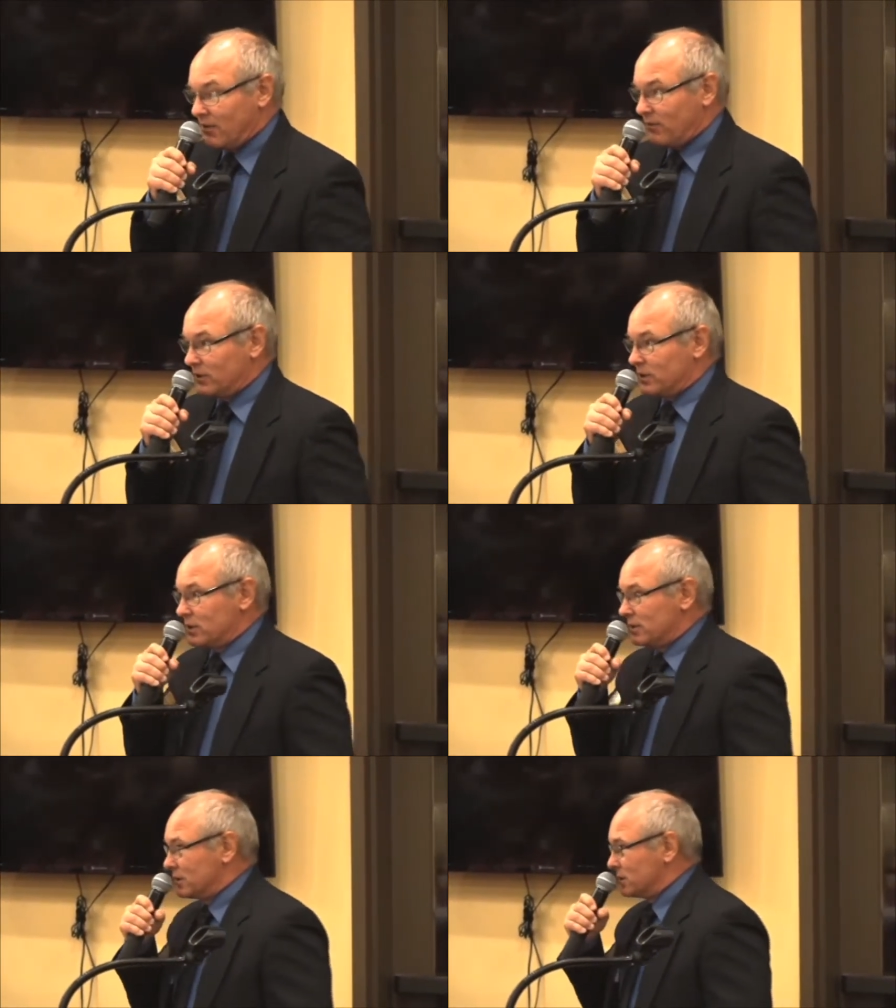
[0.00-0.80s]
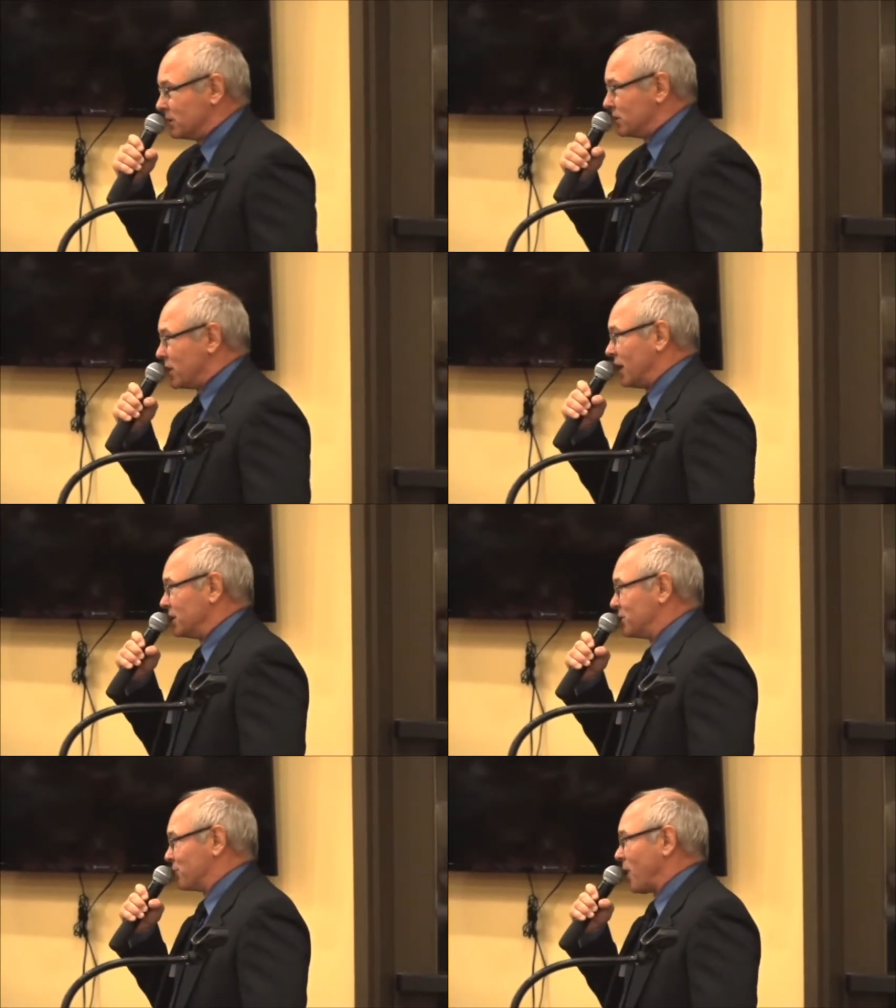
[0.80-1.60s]
What is that?
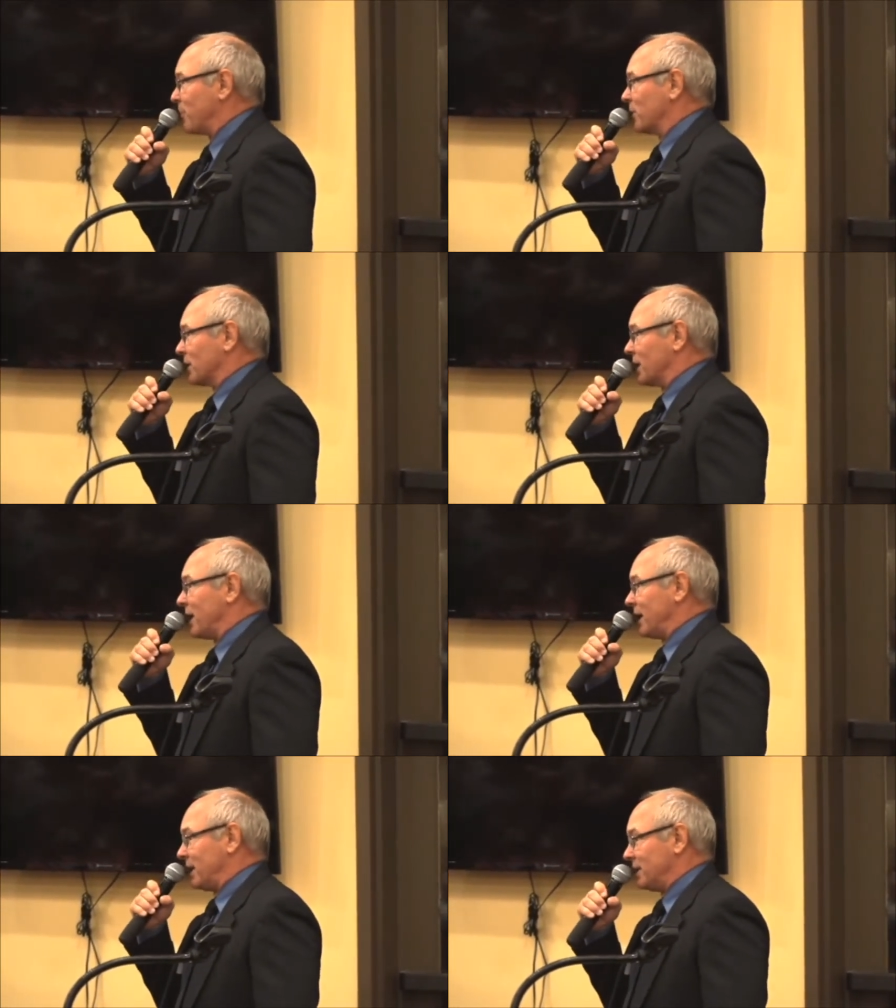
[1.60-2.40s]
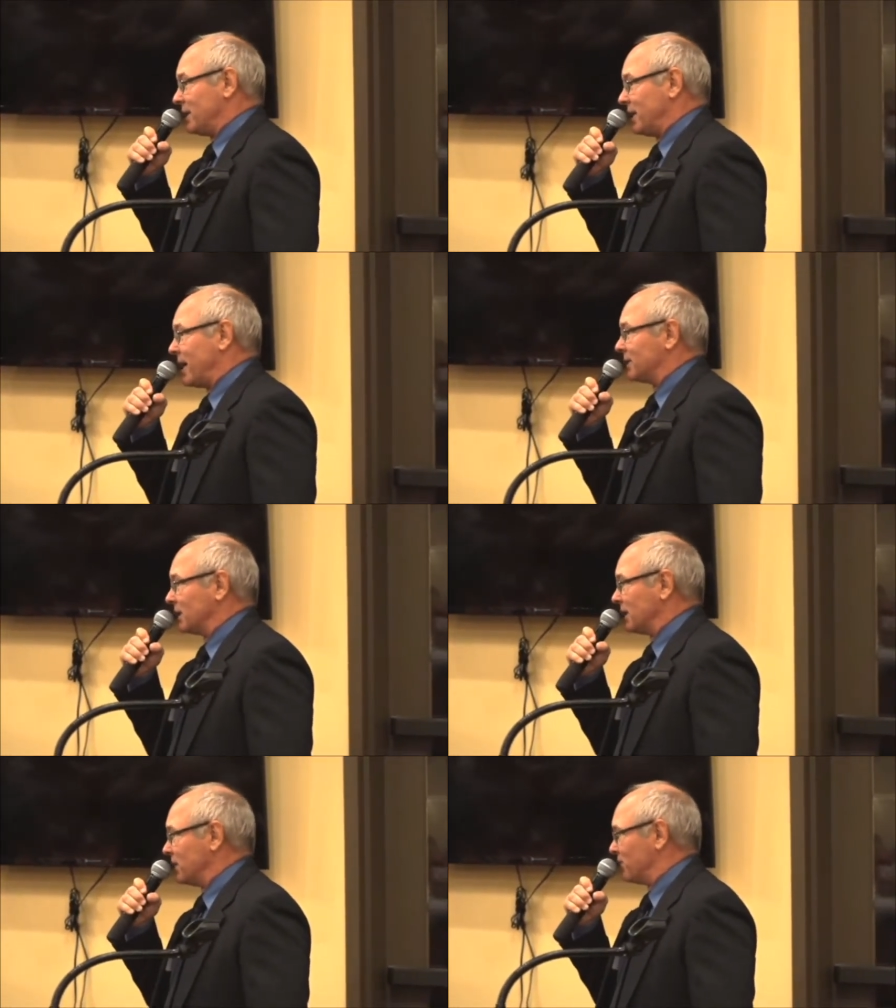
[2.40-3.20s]
Judge Robert Lane, he had
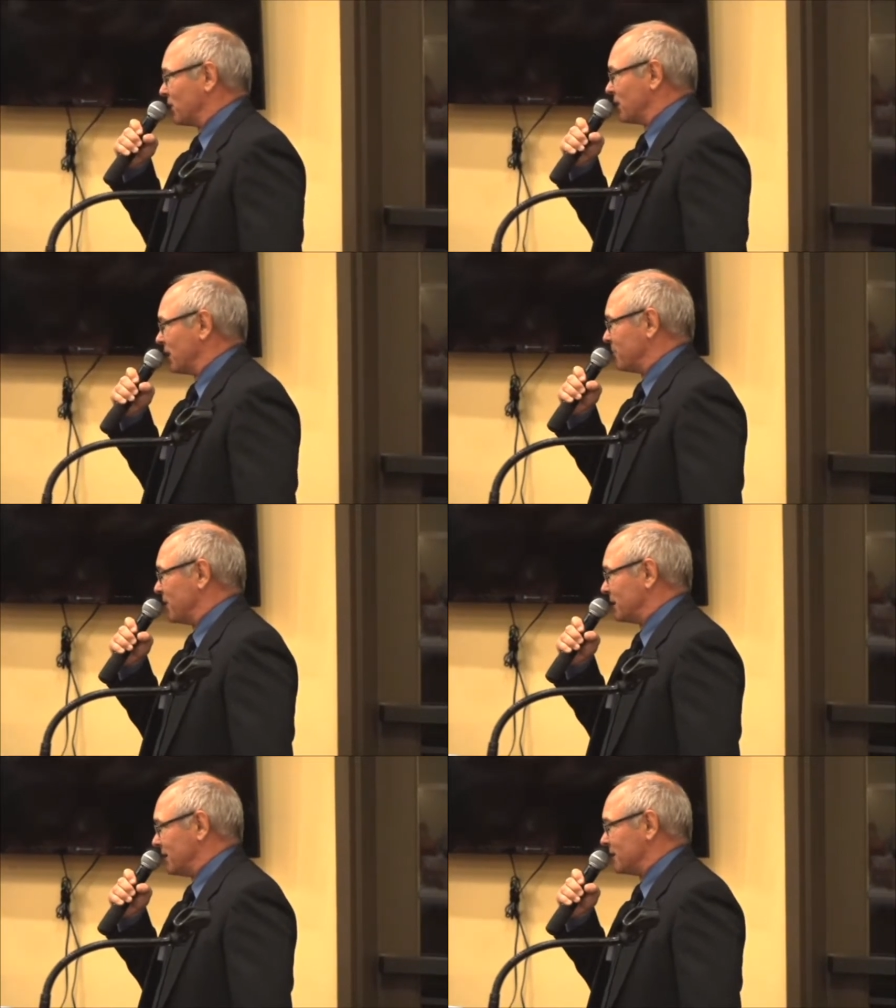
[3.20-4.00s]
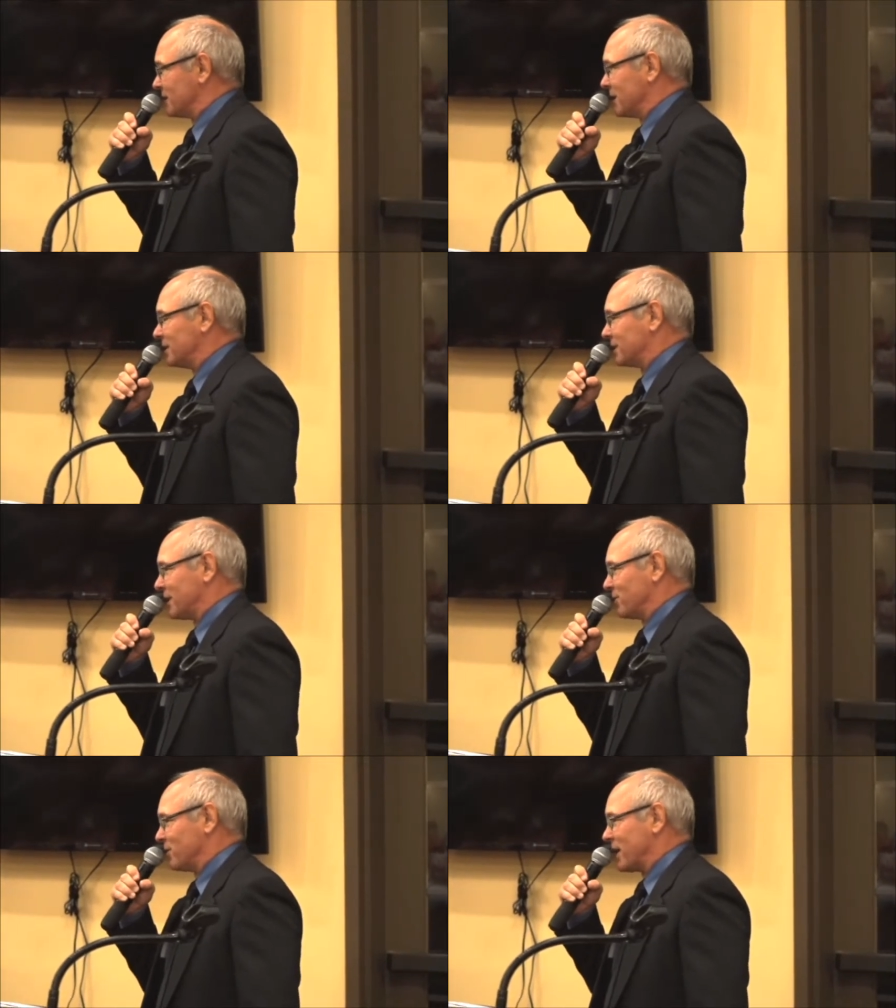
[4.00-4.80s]
to leave early, but he said to
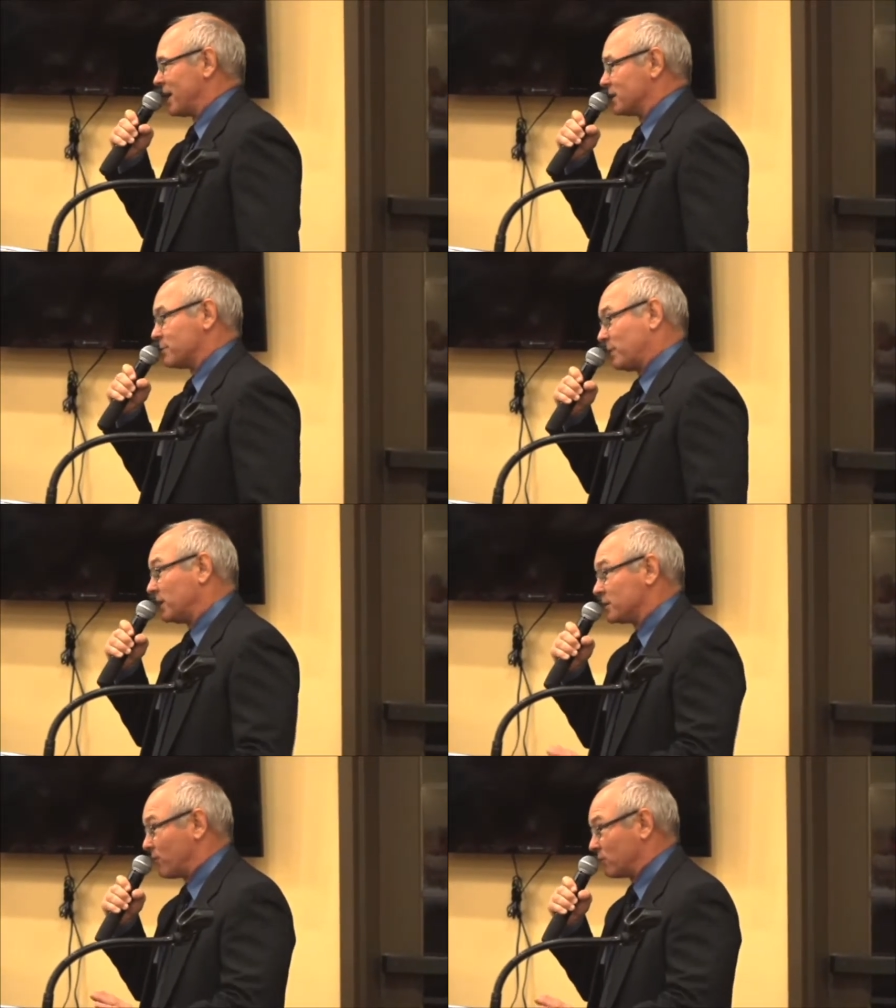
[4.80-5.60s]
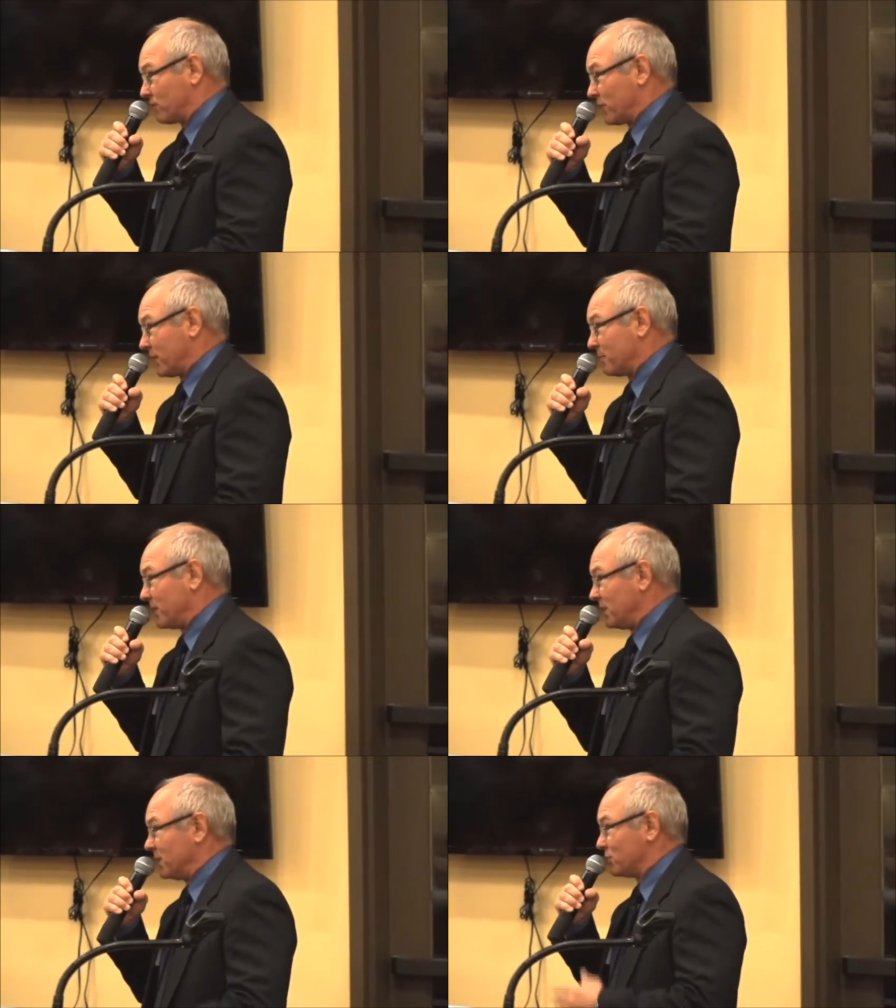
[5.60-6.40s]
tell you guys, please vote for him.
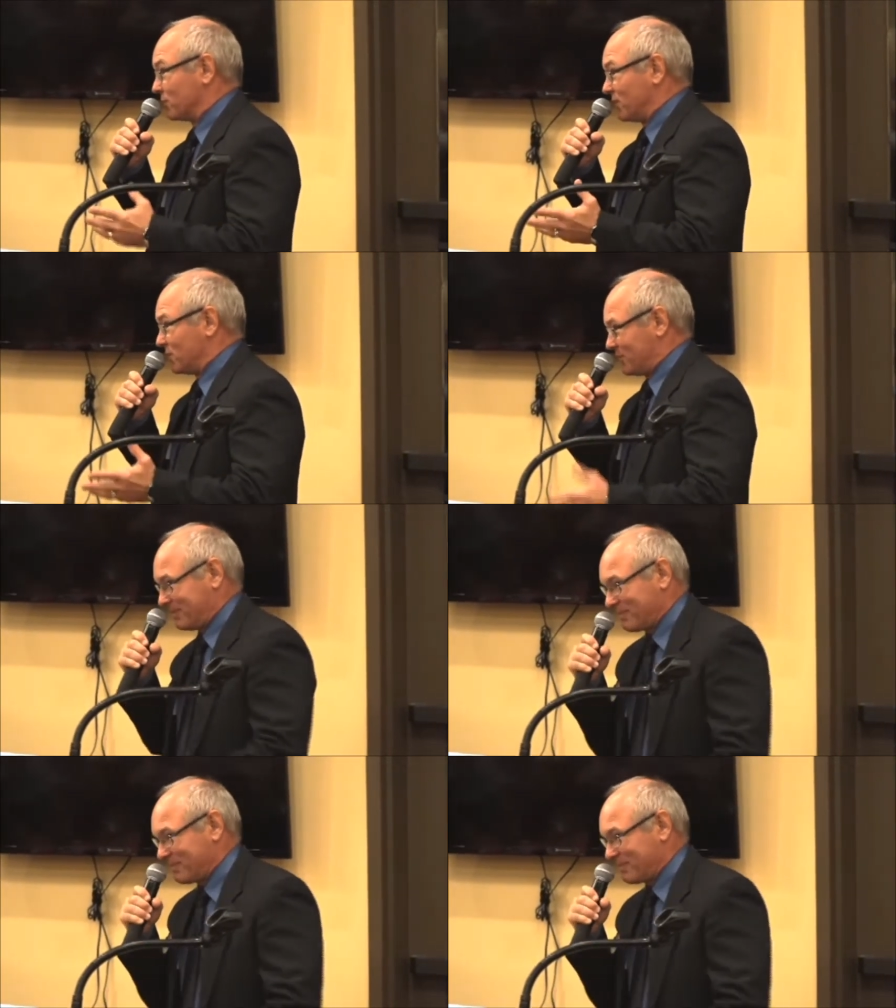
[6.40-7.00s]
He needs your vote.